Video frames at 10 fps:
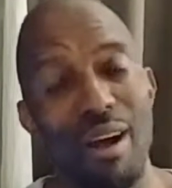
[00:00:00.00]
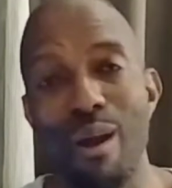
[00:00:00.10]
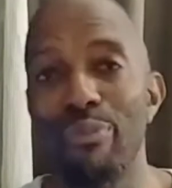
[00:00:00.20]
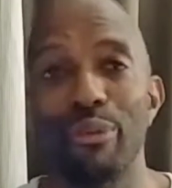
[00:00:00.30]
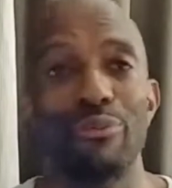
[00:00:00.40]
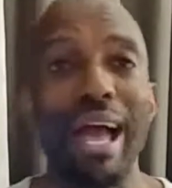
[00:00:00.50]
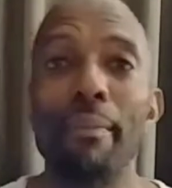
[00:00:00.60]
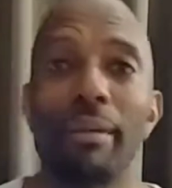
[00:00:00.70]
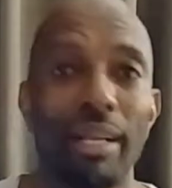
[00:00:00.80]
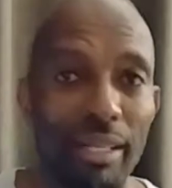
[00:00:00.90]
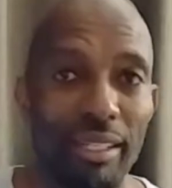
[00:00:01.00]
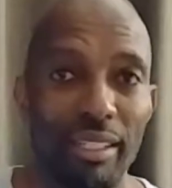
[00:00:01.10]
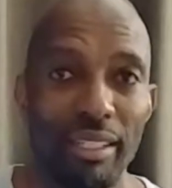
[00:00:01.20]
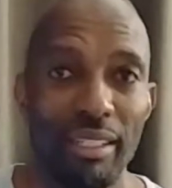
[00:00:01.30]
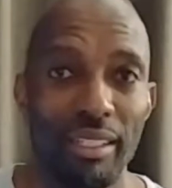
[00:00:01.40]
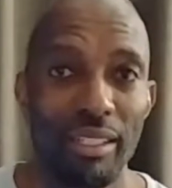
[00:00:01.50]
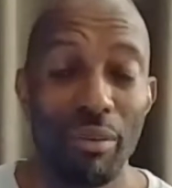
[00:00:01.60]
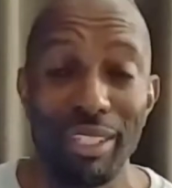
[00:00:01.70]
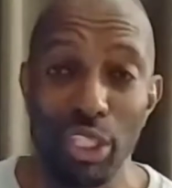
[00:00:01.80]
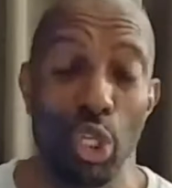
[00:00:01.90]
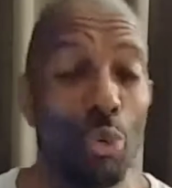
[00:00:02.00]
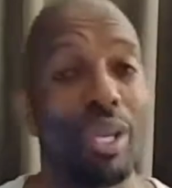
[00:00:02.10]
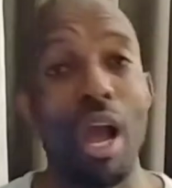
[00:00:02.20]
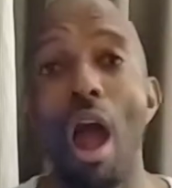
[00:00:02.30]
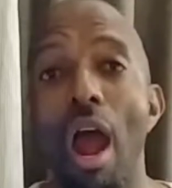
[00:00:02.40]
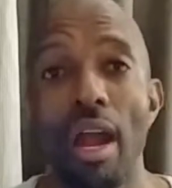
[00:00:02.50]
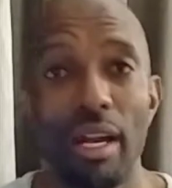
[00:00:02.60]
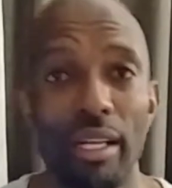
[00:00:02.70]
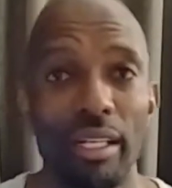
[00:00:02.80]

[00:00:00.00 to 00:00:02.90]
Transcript: of the fabric, which is who we are.